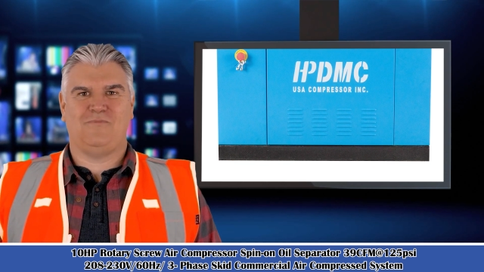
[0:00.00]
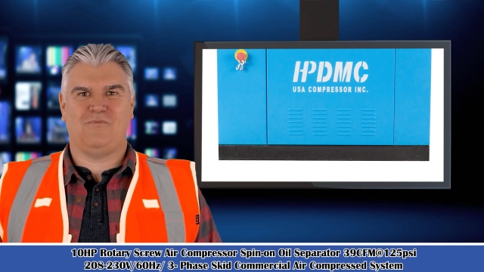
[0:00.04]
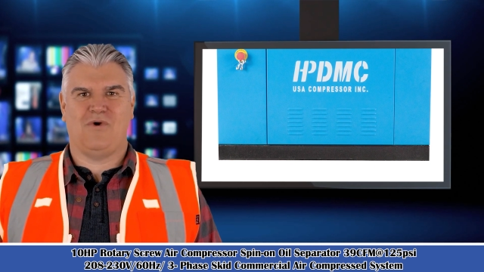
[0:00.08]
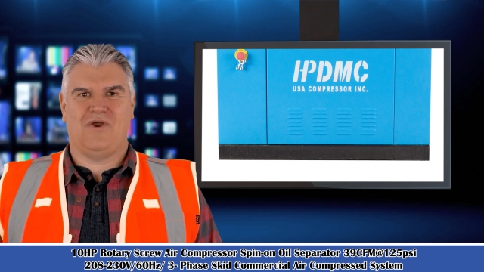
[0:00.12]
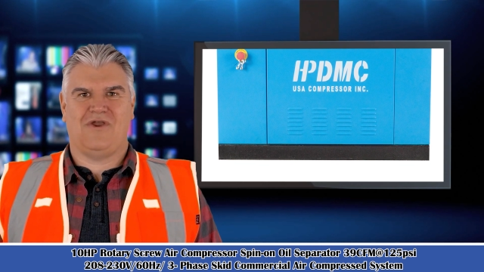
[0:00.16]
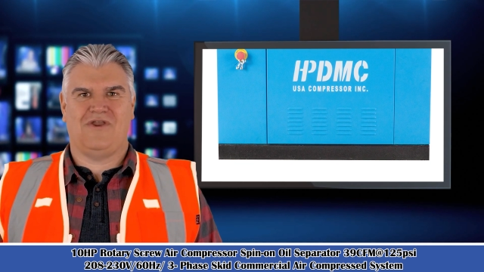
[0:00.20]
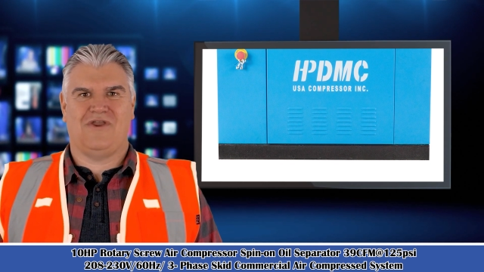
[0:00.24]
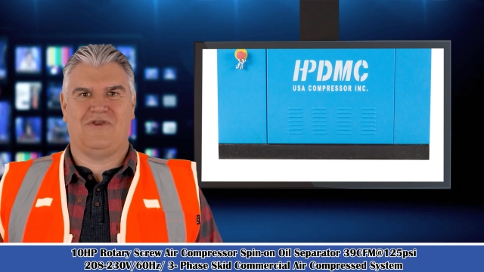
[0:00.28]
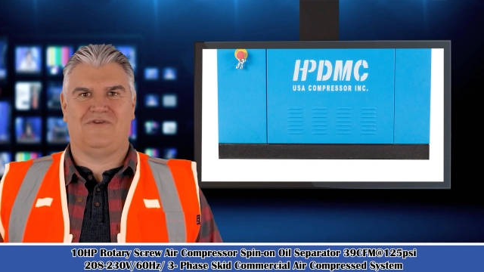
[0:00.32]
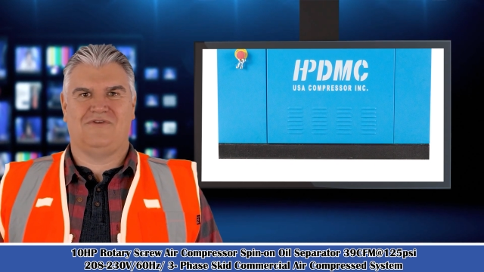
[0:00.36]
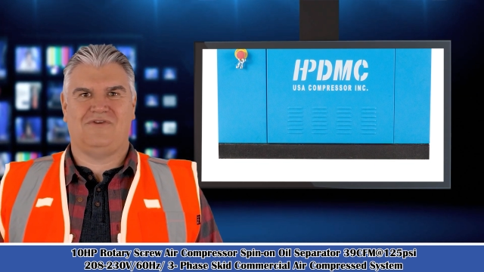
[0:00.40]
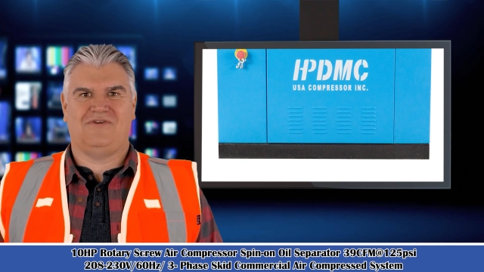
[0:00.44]

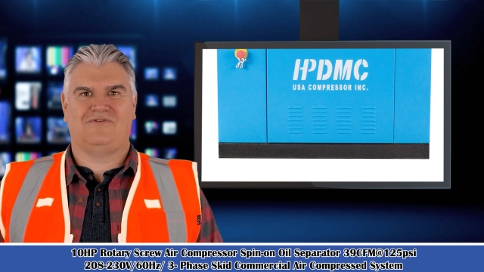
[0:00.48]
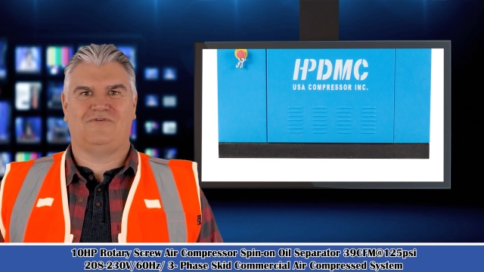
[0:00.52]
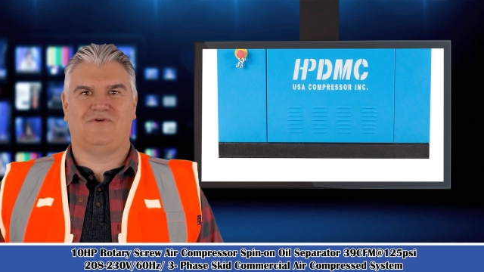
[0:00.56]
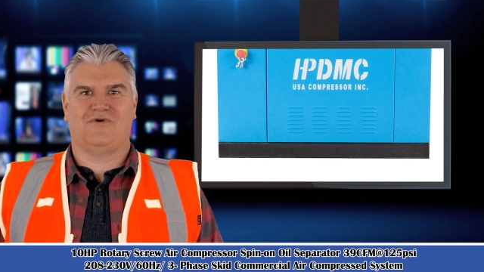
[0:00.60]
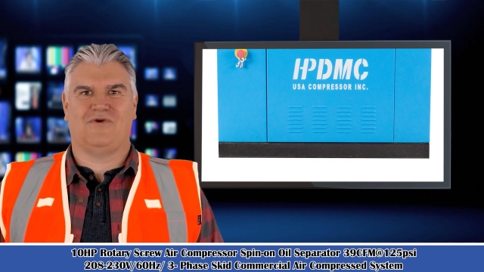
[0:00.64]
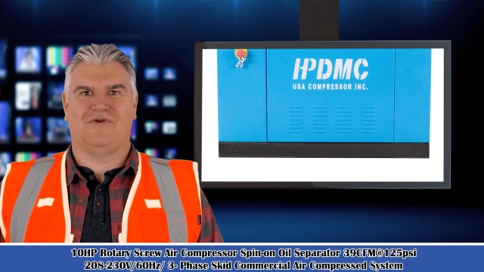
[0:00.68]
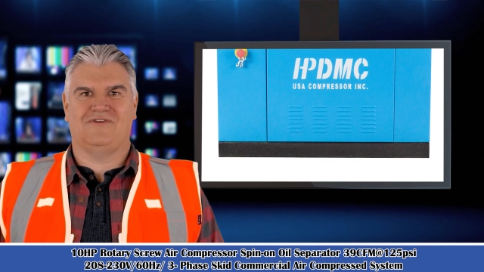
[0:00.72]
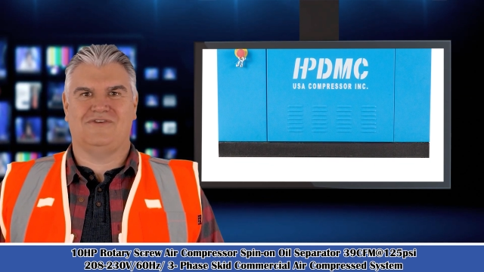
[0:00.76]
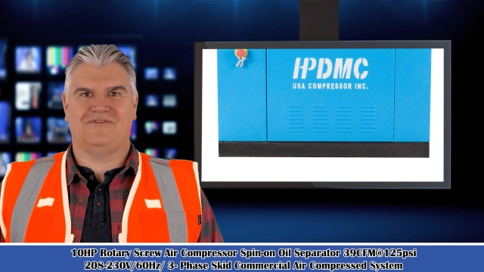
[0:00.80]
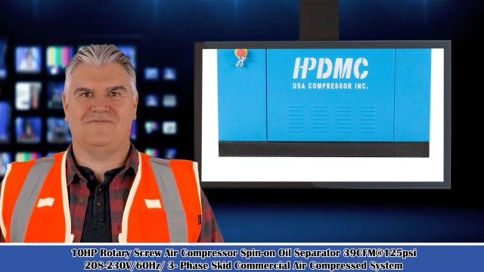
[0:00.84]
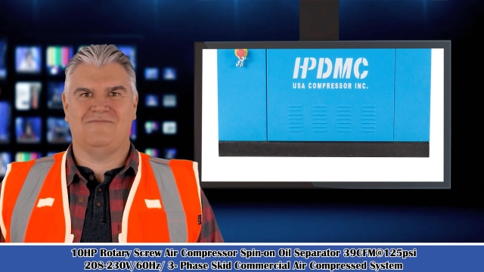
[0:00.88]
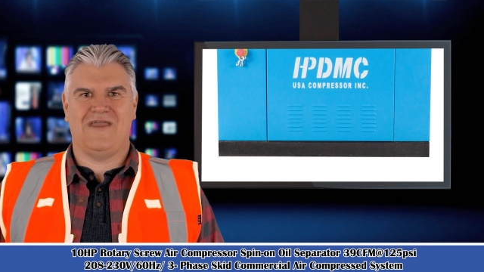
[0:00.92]

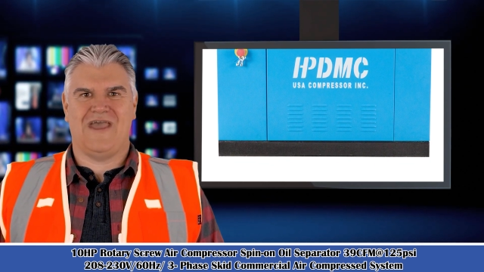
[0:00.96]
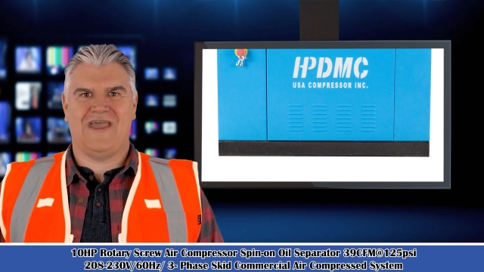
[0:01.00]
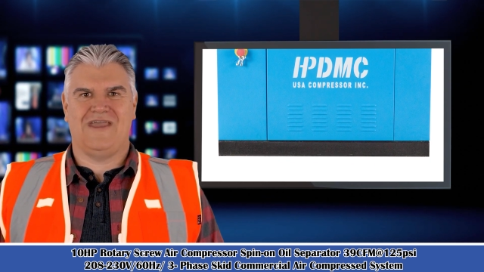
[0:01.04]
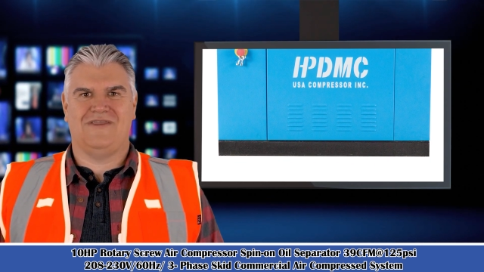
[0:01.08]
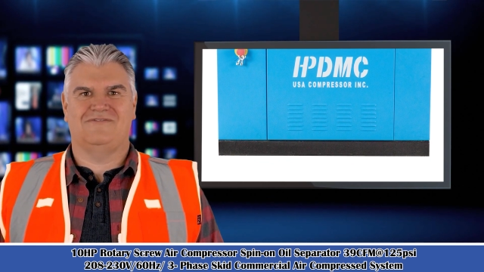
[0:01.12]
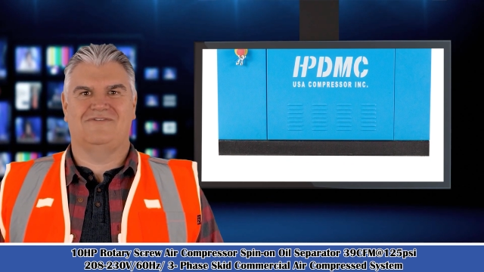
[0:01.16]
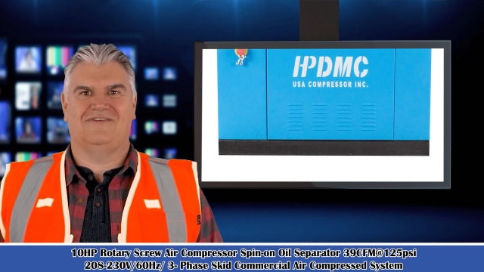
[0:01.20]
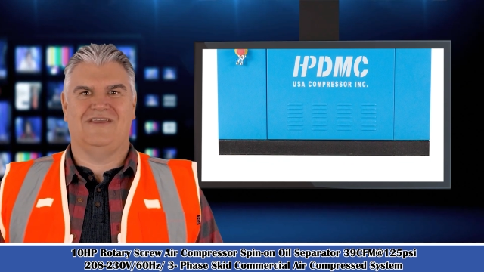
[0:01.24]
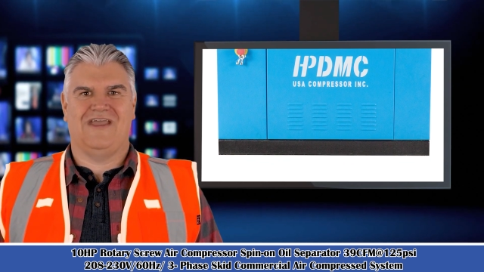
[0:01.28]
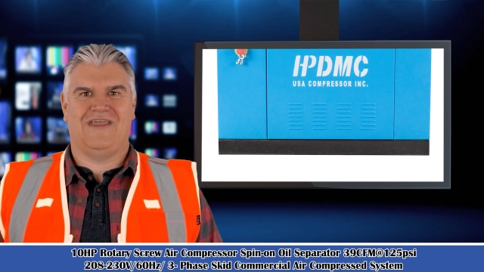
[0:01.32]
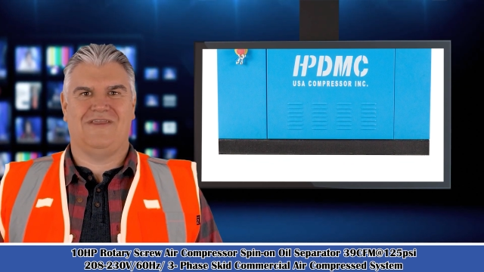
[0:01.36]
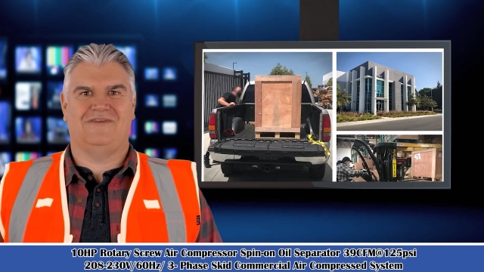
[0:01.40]

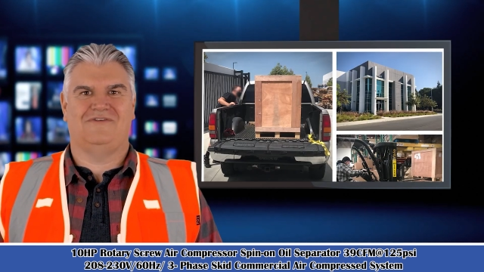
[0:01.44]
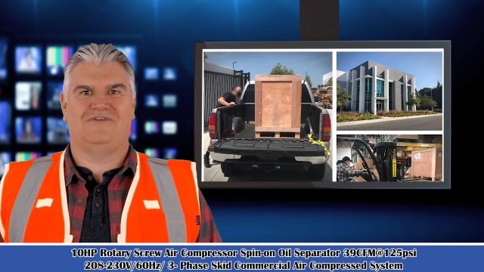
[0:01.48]
125 PSI